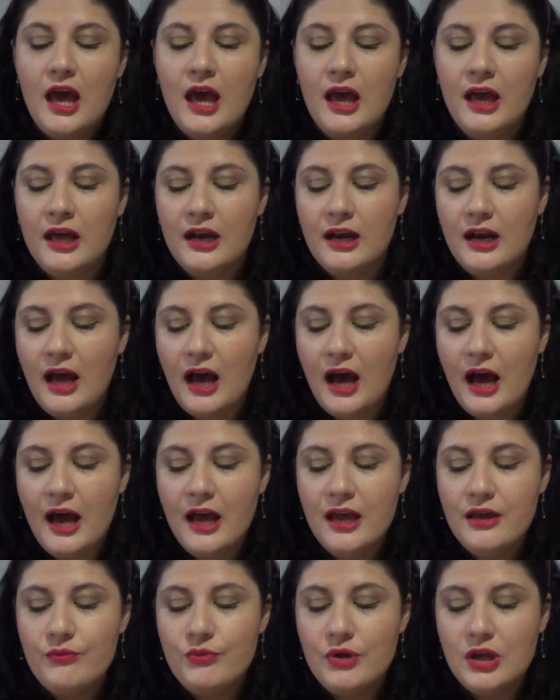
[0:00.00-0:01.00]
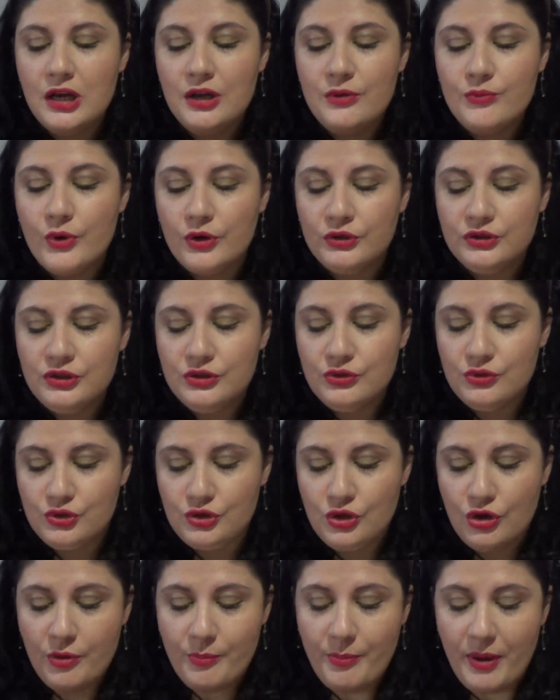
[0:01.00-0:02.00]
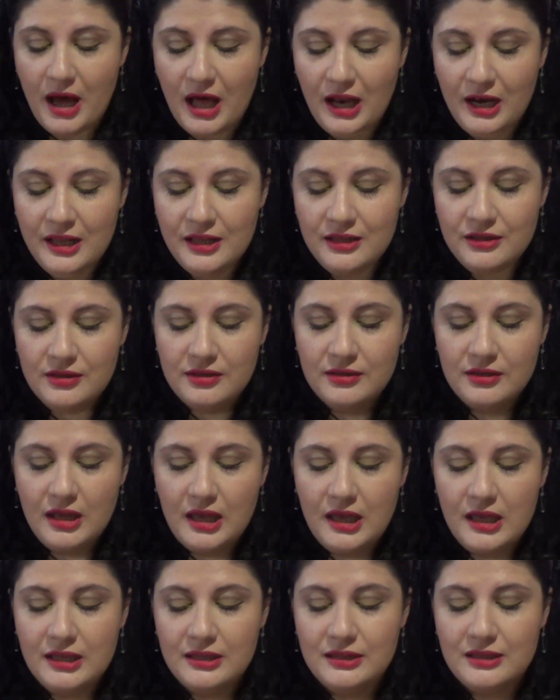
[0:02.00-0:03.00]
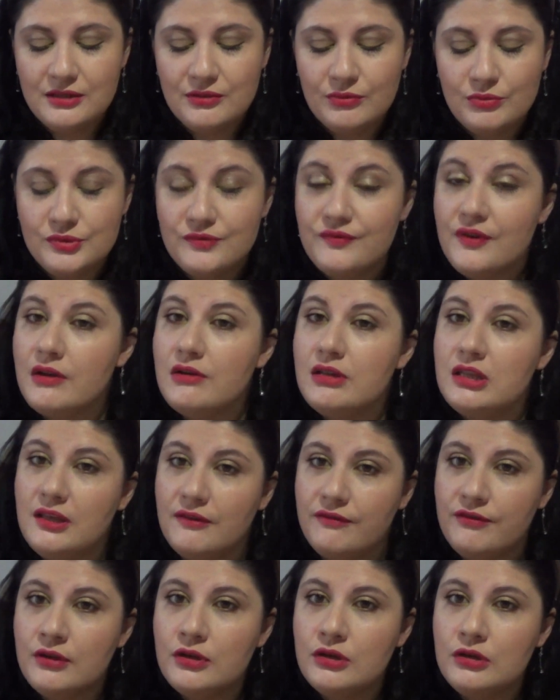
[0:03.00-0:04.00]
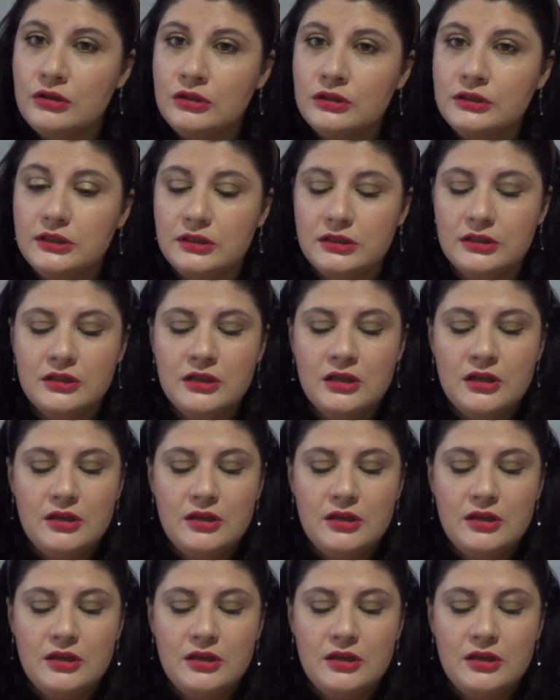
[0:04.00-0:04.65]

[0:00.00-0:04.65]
And I really wanted to sew a palette, and it was very difficult